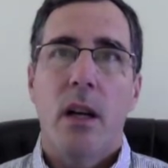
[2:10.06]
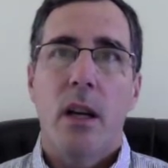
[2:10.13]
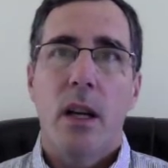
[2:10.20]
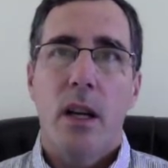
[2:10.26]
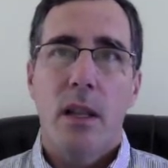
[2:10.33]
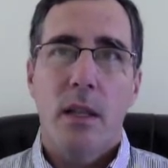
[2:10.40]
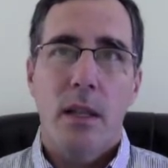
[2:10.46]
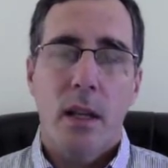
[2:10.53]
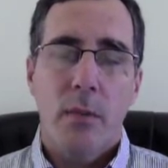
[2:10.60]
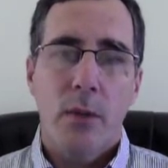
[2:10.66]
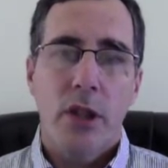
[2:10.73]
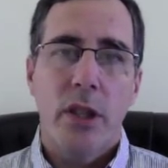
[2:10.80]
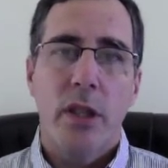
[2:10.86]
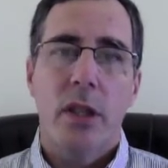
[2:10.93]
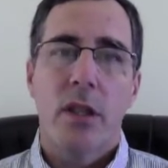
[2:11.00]

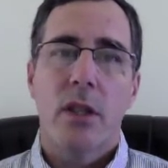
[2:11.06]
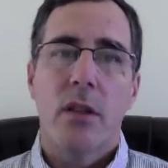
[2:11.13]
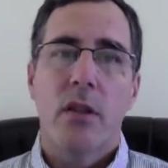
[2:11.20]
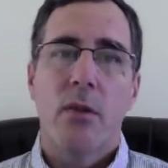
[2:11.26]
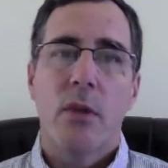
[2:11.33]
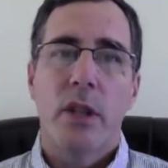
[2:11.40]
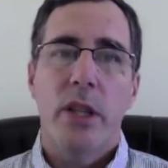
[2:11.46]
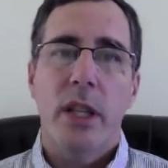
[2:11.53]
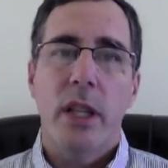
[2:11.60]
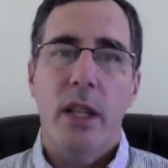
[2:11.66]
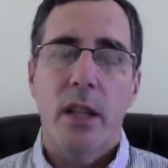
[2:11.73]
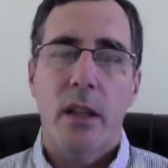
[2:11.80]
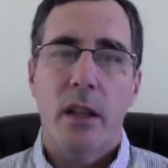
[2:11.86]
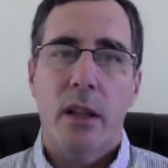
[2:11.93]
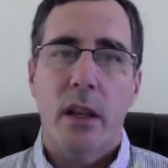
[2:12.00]
assumptions which he
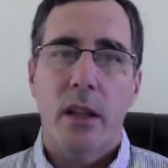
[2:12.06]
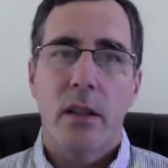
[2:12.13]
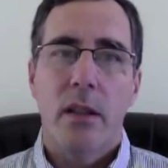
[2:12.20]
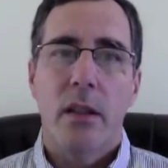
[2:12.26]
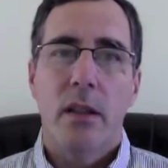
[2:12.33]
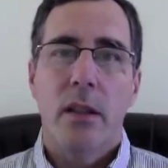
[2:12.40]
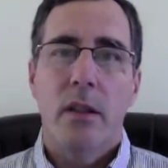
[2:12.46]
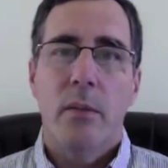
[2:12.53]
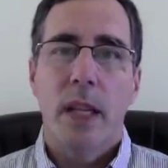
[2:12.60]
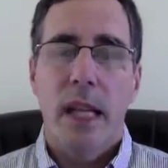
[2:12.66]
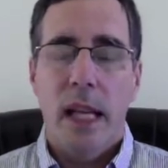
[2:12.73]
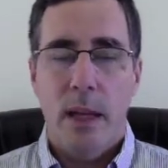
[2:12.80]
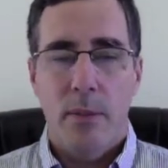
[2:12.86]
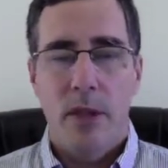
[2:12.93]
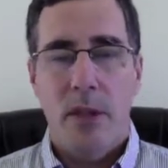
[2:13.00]
cannot be
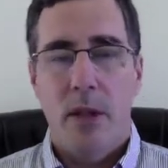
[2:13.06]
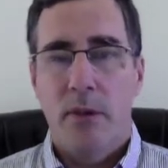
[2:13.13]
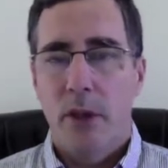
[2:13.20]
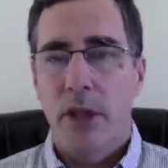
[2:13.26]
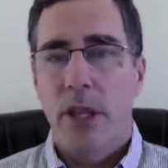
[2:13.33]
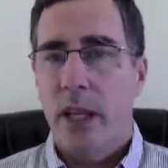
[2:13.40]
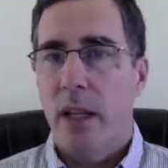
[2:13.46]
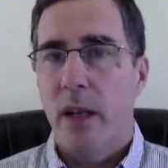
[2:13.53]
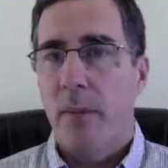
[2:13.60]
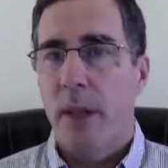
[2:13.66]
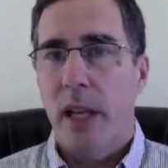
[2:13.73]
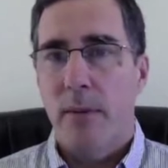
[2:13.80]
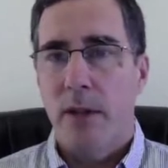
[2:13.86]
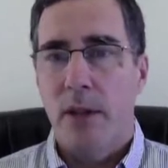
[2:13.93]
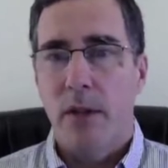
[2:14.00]
of which he cannot be
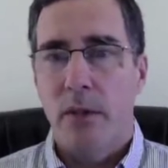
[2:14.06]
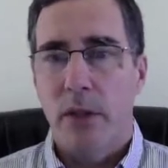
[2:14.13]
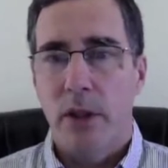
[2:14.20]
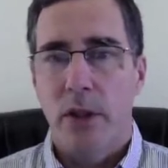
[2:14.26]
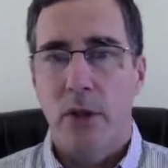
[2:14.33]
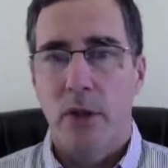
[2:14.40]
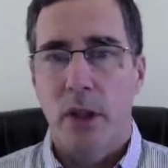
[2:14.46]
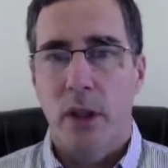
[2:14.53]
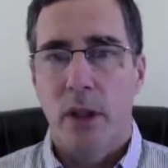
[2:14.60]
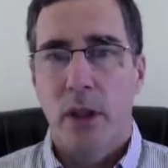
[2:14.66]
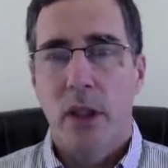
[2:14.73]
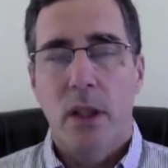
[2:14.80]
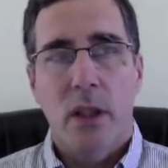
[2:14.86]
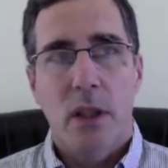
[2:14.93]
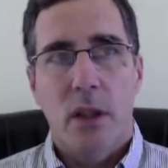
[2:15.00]
absolutely sure.
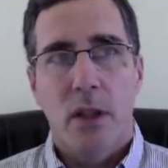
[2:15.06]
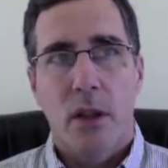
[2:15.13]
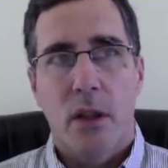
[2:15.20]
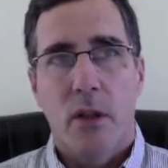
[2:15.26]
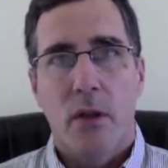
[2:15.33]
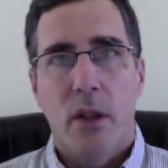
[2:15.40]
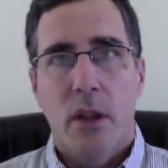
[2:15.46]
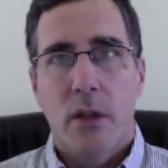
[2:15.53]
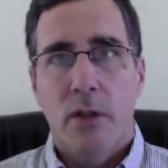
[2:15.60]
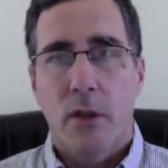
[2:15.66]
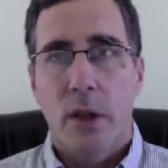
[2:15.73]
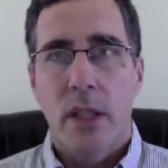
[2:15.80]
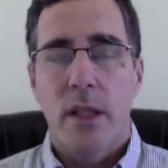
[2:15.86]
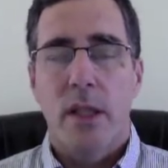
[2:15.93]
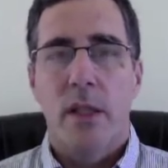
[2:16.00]
So, for
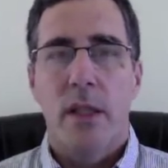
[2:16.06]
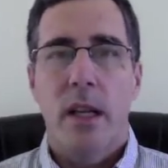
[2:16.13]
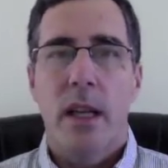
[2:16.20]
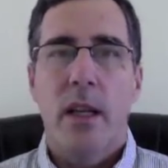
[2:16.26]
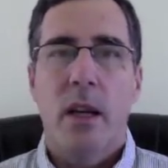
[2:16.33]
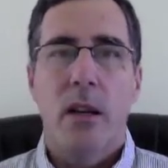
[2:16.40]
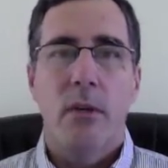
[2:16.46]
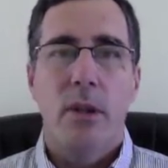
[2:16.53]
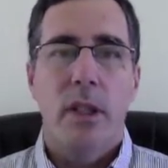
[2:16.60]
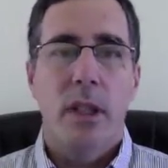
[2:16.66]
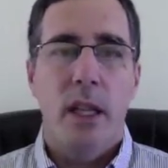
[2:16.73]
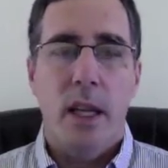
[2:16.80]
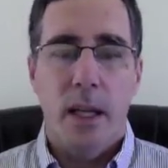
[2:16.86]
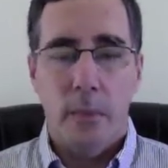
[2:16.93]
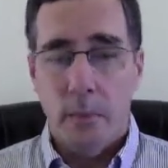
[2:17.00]
instance, Descartes would
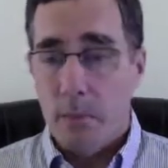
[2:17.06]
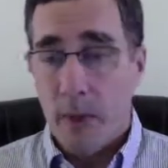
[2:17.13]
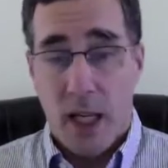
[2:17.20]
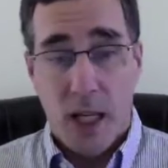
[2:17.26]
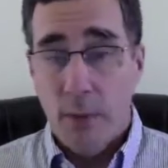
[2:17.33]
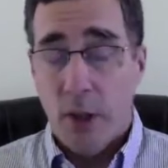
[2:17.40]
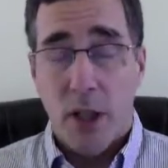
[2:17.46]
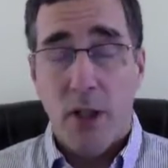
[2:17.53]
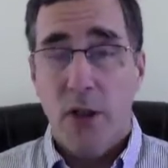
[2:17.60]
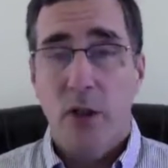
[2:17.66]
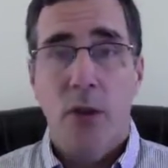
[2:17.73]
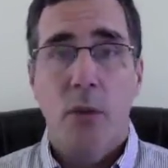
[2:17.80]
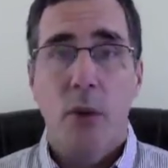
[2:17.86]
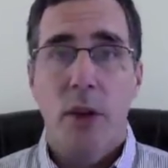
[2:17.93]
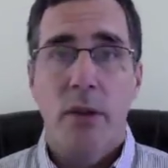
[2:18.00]
say, I'm not sure
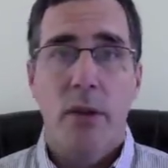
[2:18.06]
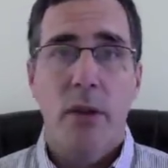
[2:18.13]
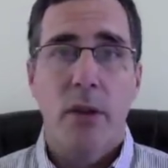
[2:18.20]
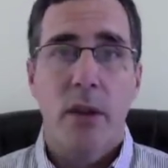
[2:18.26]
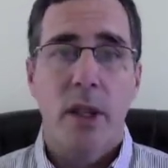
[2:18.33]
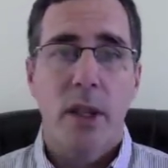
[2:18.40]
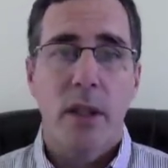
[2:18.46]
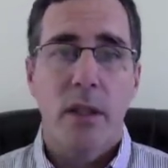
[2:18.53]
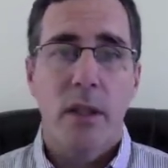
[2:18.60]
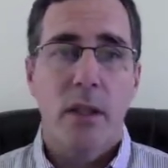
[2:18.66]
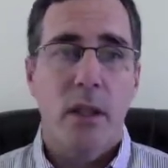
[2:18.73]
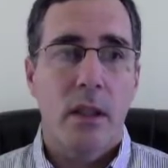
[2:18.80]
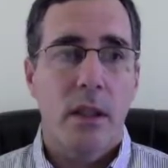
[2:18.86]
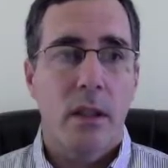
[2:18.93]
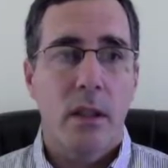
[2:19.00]
whether things
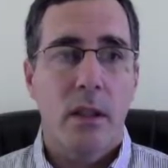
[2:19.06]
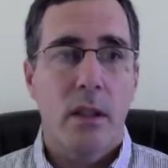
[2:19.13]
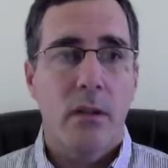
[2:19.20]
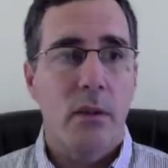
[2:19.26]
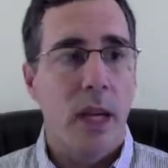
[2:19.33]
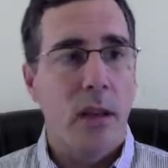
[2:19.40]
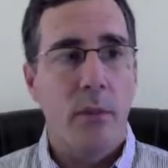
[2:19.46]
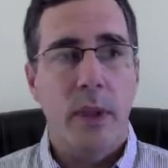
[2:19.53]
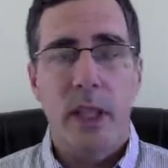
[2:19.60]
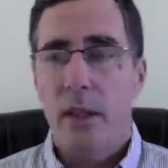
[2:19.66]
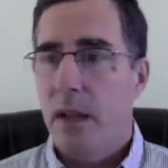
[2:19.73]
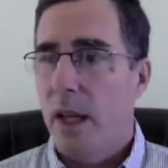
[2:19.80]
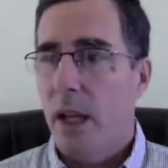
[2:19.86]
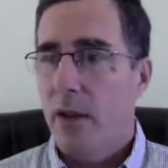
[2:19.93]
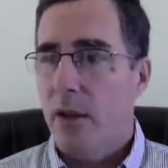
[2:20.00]
around me
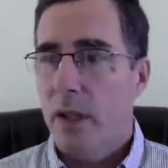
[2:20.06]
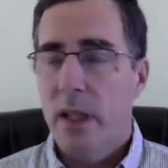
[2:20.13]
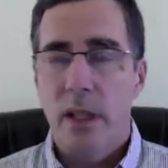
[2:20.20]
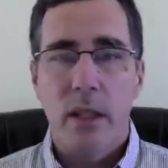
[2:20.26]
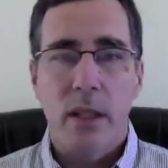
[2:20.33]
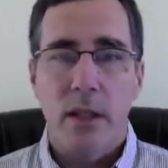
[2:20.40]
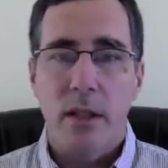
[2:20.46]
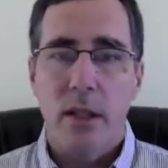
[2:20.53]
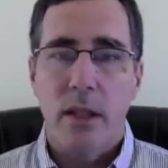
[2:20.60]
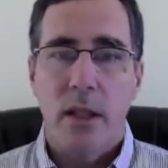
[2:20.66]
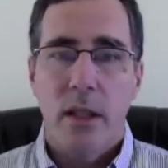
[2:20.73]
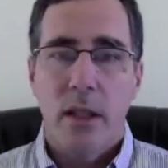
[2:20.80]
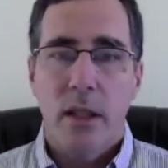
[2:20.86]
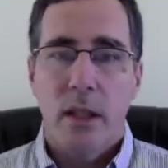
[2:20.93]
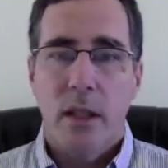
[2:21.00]
actually exist.
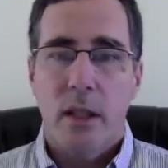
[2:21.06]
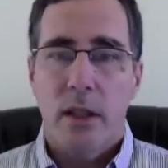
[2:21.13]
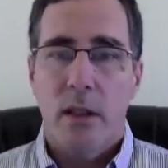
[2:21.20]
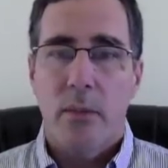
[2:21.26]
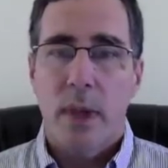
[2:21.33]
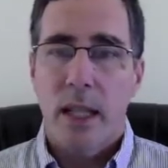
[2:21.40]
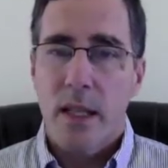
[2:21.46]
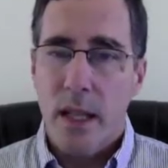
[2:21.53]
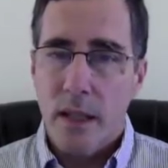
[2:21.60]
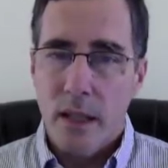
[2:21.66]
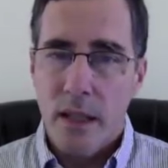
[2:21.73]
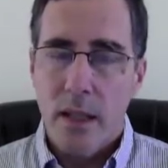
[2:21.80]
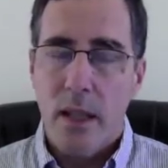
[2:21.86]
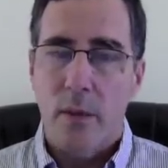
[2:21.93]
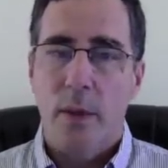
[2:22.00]
My
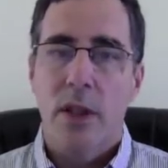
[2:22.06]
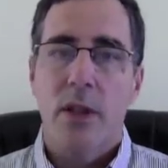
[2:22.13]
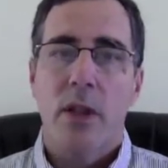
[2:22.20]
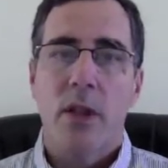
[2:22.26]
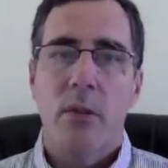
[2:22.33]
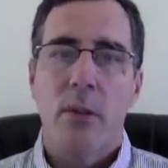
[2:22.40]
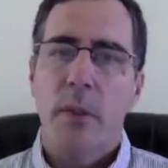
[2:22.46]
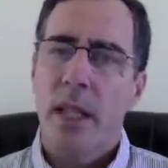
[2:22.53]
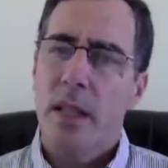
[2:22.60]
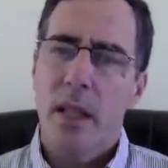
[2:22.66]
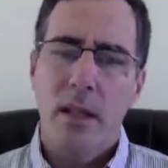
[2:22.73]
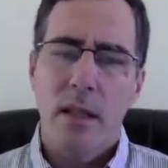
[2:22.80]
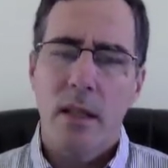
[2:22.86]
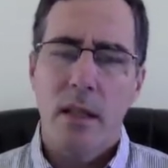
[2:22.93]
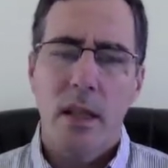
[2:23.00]
senses tell me so, but my
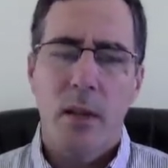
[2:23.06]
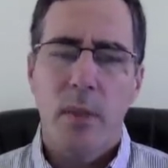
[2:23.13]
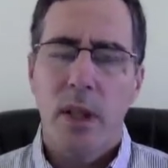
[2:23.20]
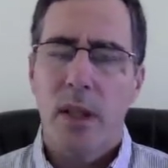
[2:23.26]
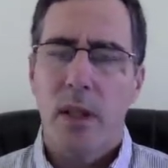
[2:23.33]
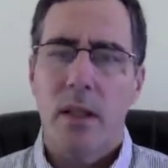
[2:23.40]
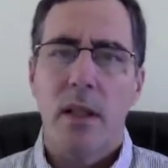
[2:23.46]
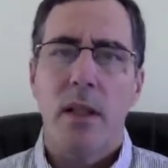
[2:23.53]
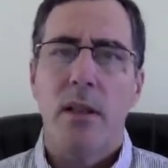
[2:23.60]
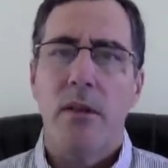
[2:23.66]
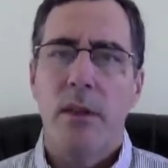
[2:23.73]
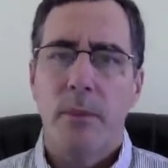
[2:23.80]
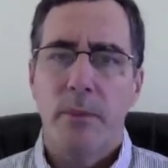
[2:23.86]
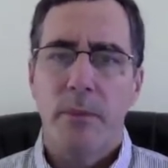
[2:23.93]
senses can be deceived.